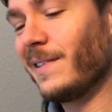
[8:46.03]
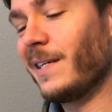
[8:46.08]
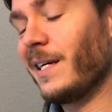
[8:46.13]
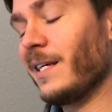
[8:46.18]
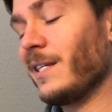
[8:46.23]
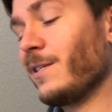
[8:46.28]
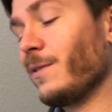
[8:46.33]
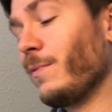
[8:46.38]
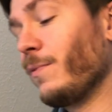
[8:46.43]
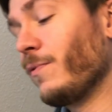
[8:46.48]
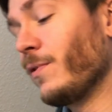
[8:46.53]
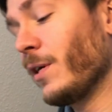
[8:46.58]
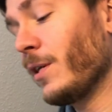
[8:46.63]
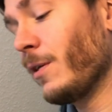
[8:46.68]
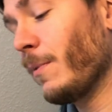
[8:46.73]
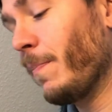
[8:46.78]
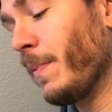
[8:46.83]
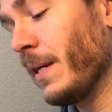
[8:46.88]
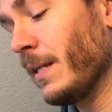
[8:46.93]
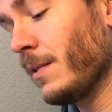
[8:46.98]
okay so we've got
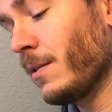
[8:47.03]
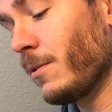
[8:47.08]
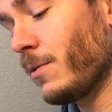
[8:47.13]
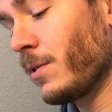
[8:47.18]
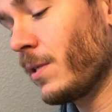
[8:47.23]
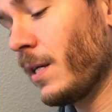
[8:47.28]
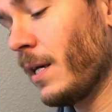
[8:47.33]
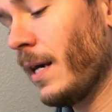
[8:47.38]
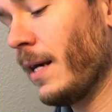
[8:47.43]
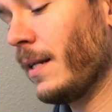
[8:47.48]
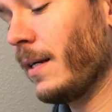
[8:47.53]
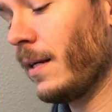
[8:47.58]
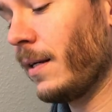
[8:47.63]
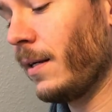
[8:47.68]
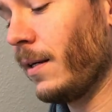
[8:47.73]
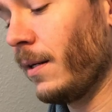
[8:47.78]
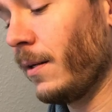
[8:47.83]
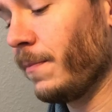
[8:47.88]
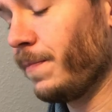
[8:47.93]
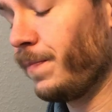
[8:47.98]
the panzers
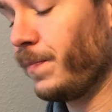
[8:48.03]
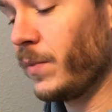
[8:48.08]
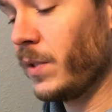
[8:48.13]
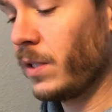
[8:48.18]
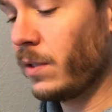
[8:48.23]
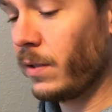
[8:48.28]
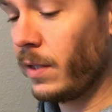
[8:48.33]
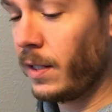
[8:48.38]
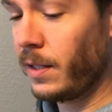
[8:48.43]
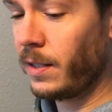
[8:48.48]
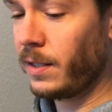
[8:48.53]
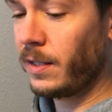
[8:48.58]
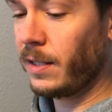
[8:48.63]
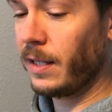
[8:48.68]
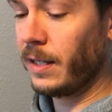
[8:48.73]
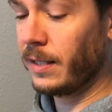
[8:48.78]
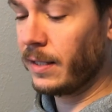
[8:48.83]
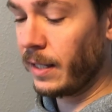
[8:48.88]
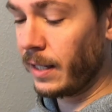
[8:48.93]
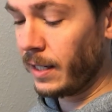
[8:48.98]
attacking so that's
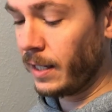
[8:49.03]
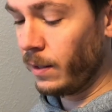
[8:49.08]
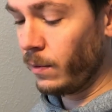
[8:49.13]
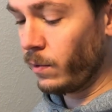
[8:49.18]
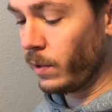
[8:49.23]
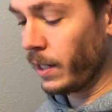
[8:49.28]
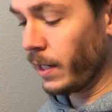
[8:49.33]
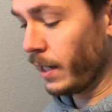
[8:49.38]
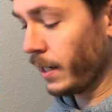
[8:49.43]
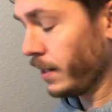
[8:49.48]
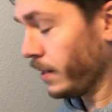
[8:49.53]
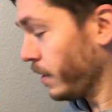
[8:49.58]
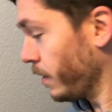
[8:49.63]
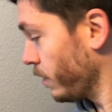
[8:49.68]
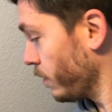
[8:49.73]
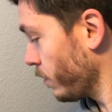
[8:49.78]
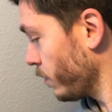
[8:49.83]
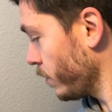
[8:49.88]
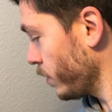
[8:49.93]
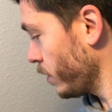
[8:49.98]
exactly what i
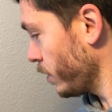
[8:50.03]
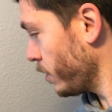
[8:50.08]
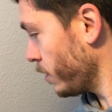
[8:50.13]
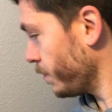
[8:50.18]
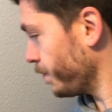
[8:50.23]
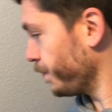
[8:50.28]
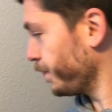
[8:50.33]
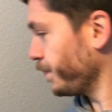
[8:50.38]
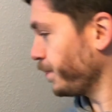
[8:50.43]
didn't want